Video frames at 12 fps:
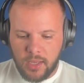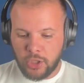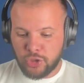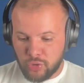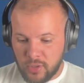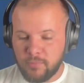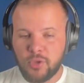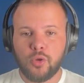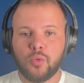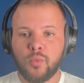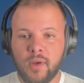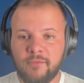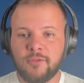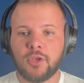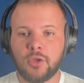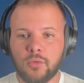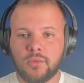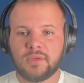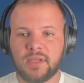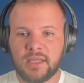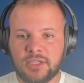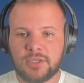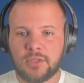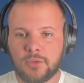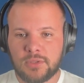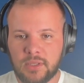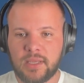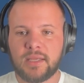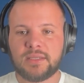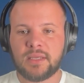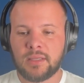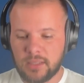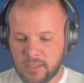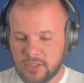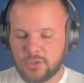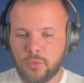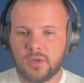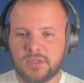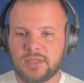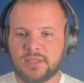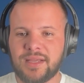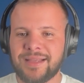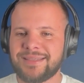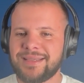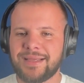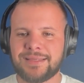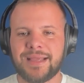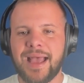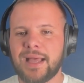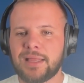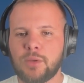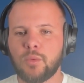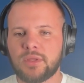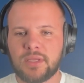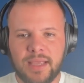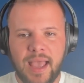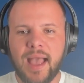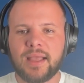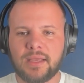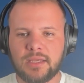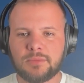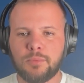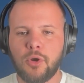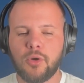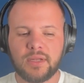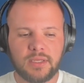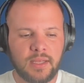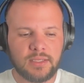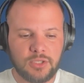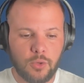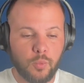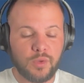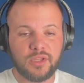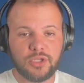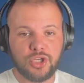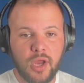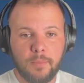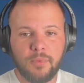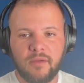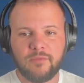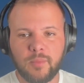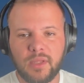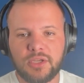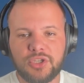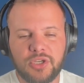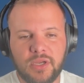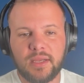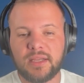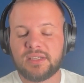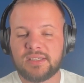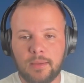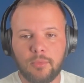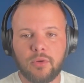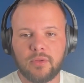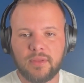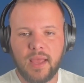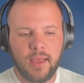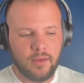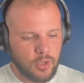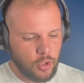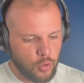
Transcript: attribute revenue to each of those leads and the lead sources and see exactly what the CAC is per. And, and so with the job profitability sheet is similar to that.